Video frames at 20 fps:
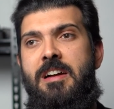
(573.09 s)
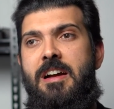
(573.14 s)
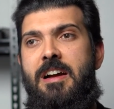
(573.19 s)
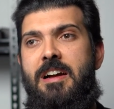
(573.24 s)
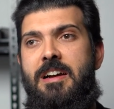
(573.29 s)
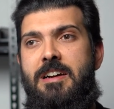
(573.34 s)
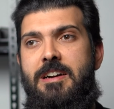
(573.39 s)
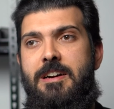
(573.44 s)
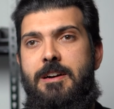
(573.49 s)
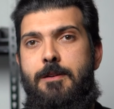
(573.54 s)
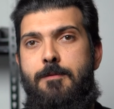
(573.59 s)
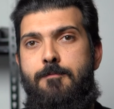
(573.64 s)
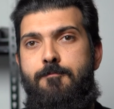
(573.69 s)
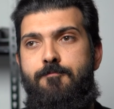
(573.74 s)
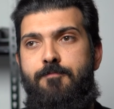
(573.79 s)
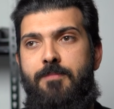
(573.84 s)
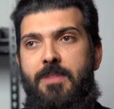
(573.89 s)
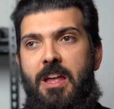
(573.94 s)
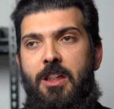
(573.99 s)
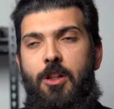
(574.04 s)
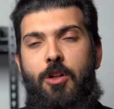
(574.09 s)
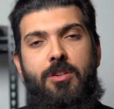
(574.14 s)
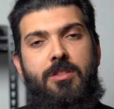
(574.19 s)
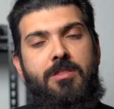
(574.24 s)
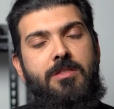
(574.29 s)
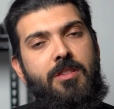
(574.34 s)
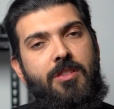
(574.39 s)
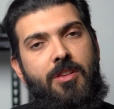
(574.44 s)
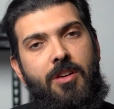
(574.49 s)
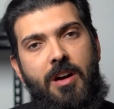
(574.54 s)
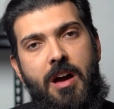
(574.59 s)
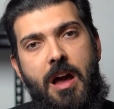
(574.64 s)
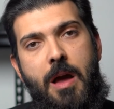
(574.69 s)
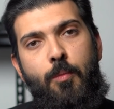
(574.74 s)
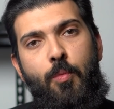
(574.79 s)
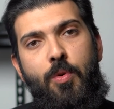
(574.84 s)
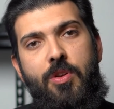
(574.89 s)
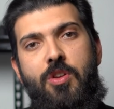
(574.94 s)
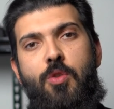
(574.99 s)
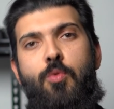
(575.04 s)
A lot of the
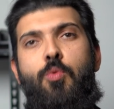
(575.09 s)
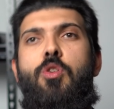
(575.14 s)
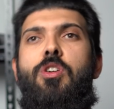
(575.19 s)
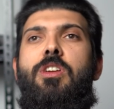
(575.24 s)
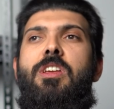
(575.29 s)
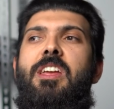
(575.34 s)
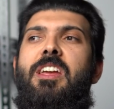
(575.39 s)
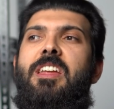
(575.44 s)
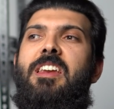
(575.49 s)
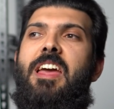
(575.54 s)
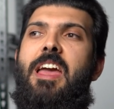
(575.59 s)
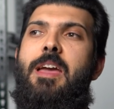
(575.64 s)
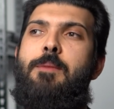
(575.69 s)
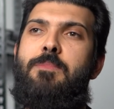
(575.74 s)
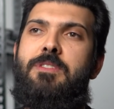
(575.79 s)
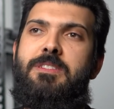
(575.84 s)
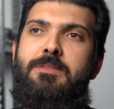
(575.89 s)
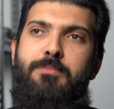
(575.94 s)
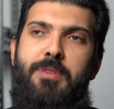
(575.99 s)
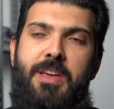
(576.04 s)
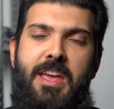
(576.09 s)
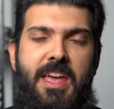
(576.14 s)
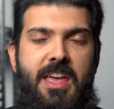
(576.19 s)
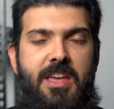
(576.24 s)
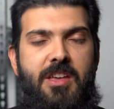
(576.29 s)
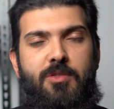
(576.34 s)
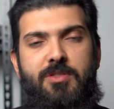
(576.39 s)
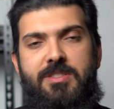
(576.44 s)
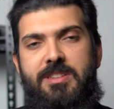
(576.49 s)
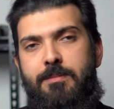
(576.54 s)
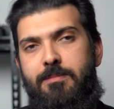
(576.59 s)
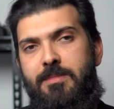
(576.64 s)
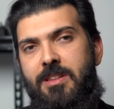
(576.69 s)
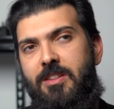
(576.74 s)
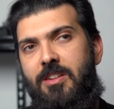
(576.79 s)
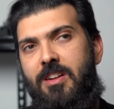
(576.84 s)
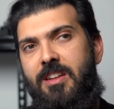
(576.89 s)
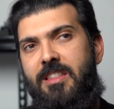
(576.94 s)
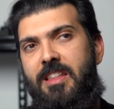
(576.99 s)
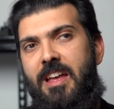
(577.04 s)
time when you're working in an MSP or something
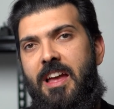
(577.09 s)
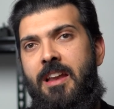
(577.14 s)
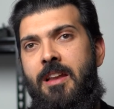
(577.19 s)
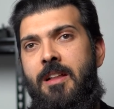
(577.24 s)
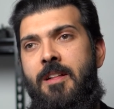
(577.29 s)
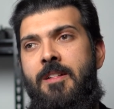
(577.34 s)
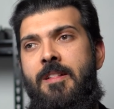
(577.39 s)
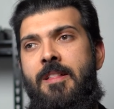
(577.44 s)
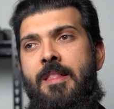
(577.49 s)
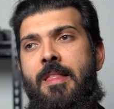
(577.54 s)
like that,